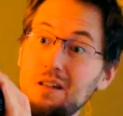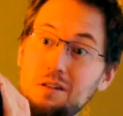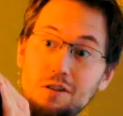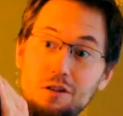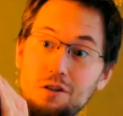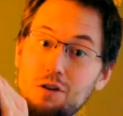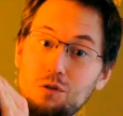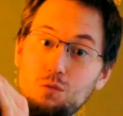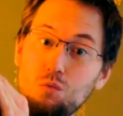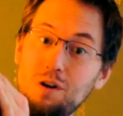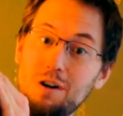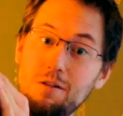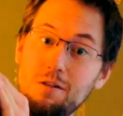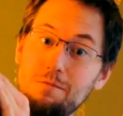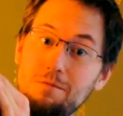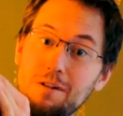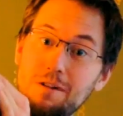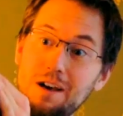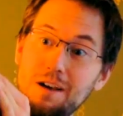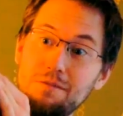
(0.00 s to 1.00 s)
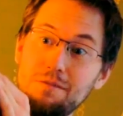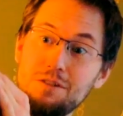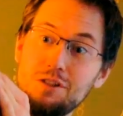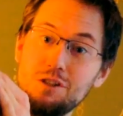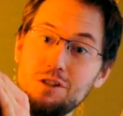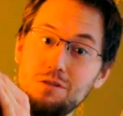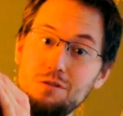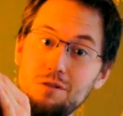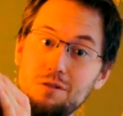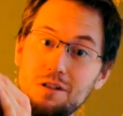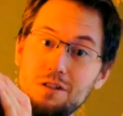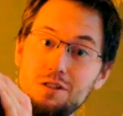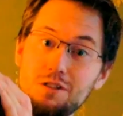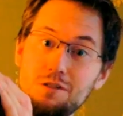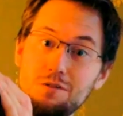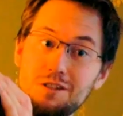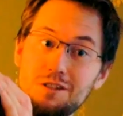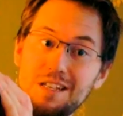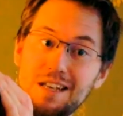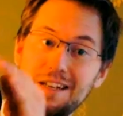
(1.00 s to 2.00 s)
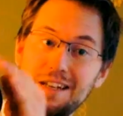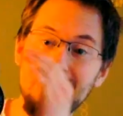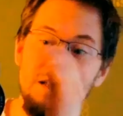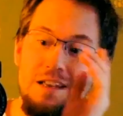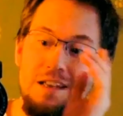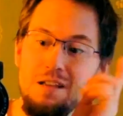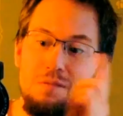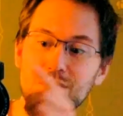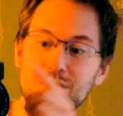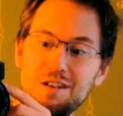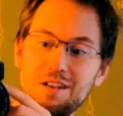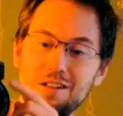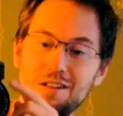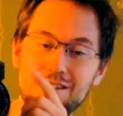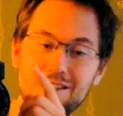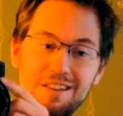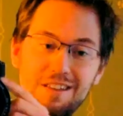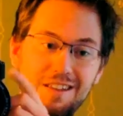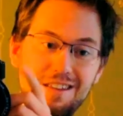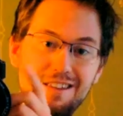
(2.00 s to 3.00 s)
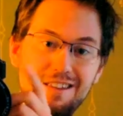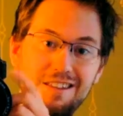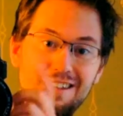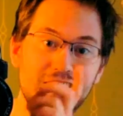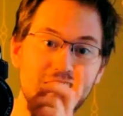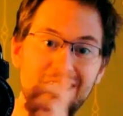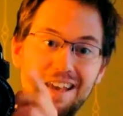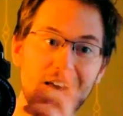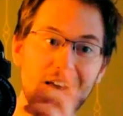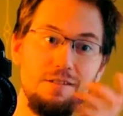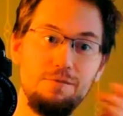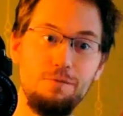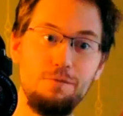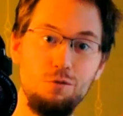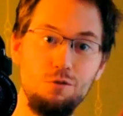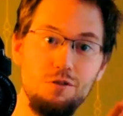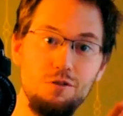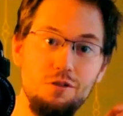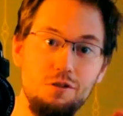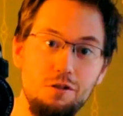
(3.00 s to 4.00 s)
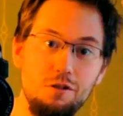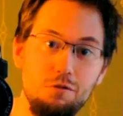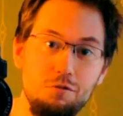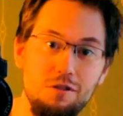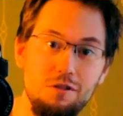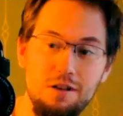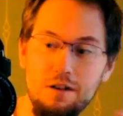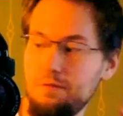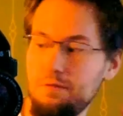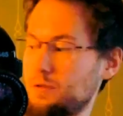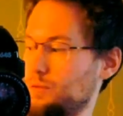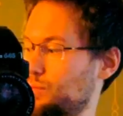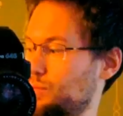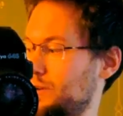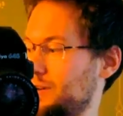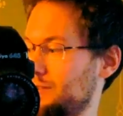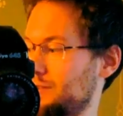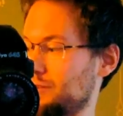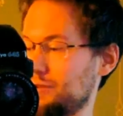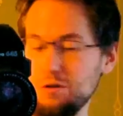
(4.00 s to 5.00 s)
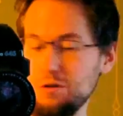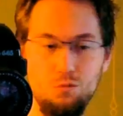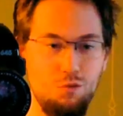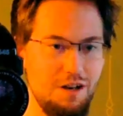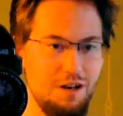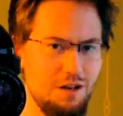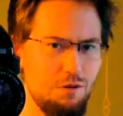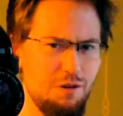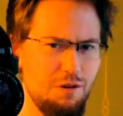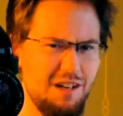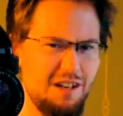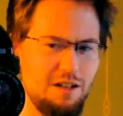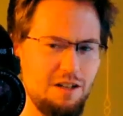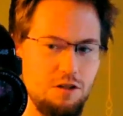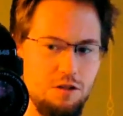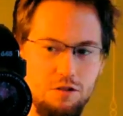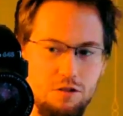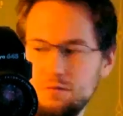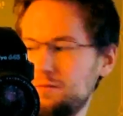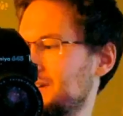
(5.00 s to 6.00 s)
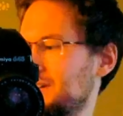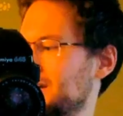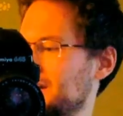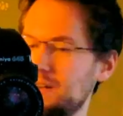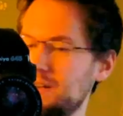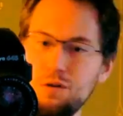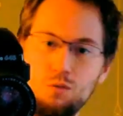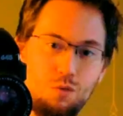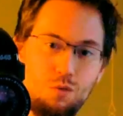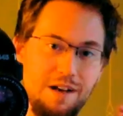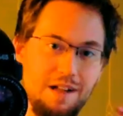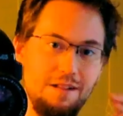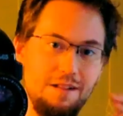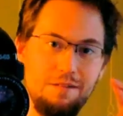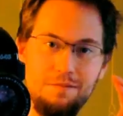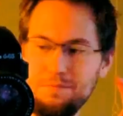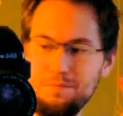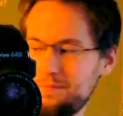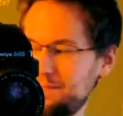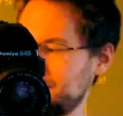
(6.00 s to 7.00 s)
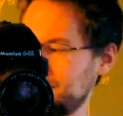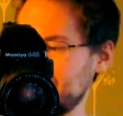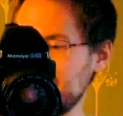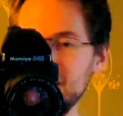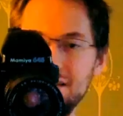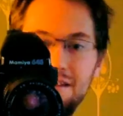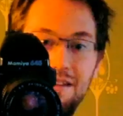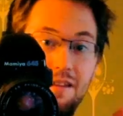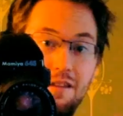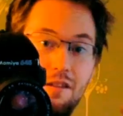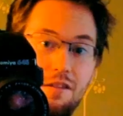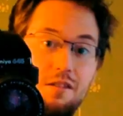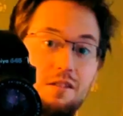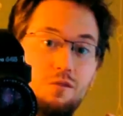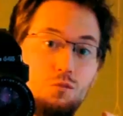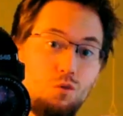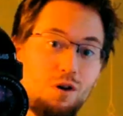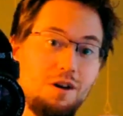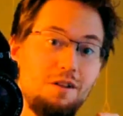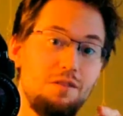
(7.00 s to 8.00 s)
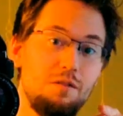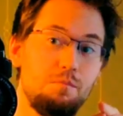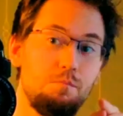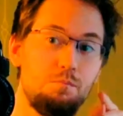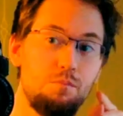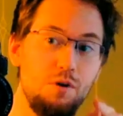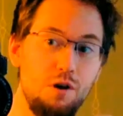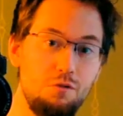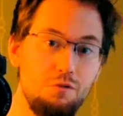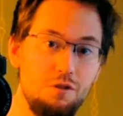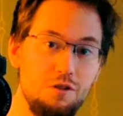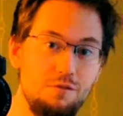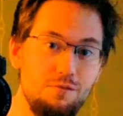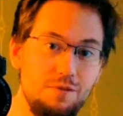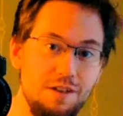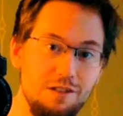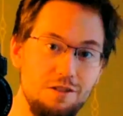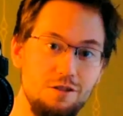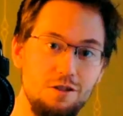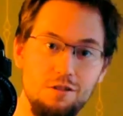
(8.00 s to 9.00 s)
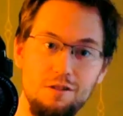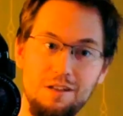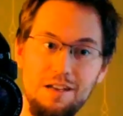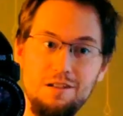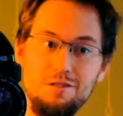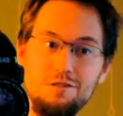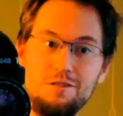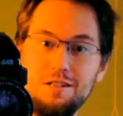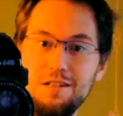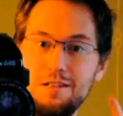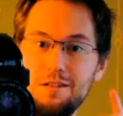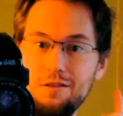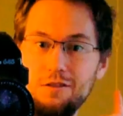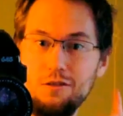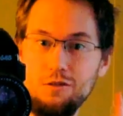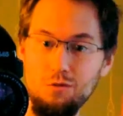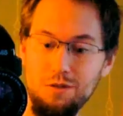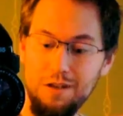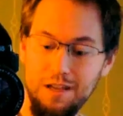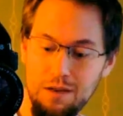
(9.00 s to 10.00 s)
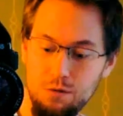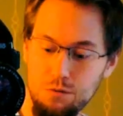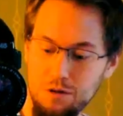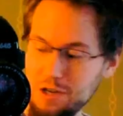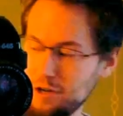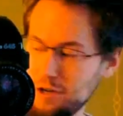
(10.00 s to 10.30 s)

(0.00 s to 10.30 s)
105 to 210 because this can't focus close enough. So what are we gonna do? Well, this is one of the bonus features actually. So here we